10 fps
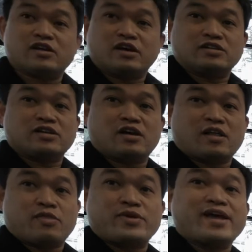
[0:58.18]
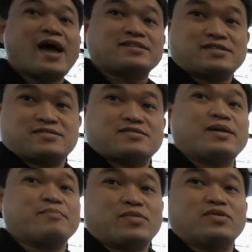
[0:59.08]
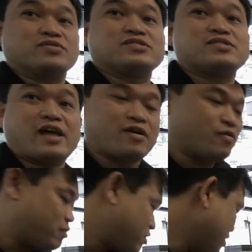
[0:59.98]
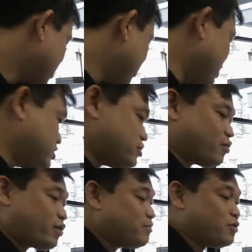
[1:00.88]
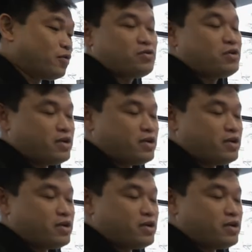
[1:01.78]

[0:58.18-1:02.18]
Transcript: a, a, a three-axis gimbal, yeah. just like a traditional gimbal.